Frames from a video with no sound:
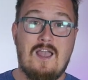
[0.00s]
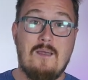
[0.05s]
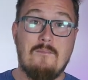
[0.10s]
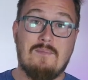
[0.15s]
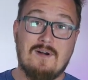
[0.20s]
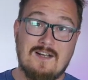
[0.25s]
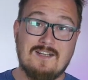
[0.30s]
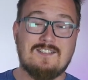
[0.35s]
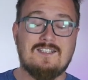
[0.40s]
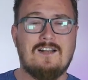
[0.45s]

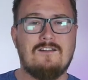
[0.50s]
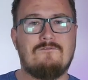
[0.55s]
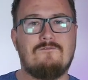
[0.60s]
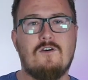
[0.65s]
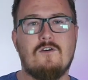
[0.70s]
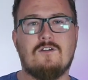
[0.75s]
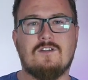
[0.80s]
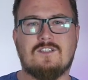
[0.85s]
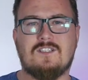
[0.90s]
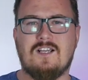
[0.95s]
But instead of
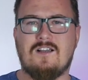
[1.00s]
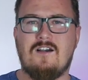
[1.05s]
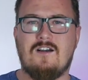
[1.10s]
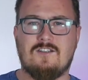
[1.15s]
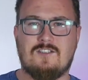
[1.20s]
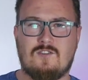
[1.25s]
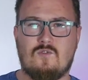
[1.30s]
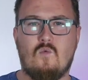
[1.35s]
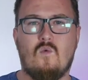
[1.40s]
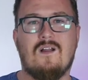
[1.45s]
focusing
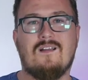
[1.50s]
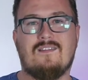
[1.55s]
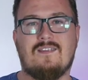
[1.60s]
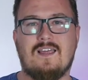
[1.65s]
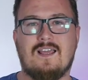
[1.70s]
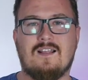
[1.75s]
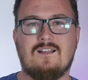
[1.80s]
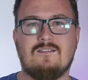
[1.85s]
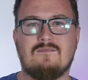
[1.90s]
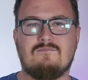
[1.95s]
on just one
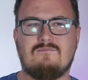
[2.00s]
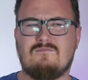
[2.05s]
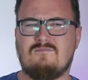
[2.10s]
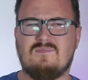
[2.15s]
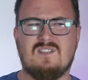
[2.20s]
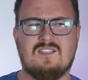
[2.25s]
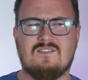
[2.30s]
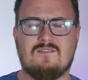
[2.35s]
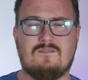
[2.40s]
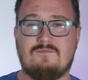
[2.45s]
thing,
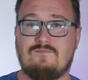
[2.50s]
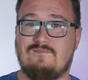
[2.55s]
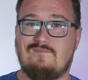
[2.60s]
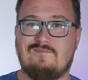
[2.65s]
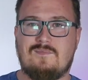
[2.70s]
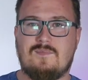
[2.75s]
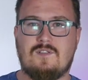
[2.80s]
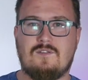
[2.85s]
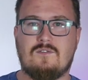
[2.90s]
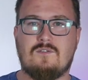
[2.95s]
because
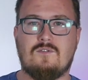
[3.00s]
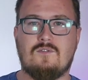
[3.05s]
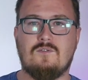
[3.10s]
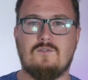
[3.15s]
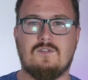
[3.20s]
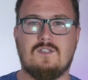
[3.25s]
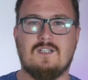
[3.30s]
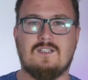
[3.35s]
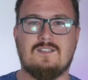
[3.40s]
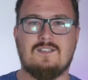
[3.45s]

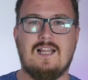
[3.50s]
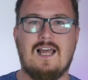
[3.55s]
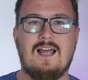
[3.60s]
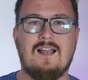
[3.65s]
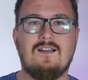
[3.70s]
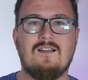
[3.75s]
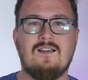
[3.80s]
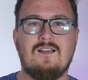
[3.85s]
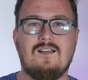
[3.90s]
who does that,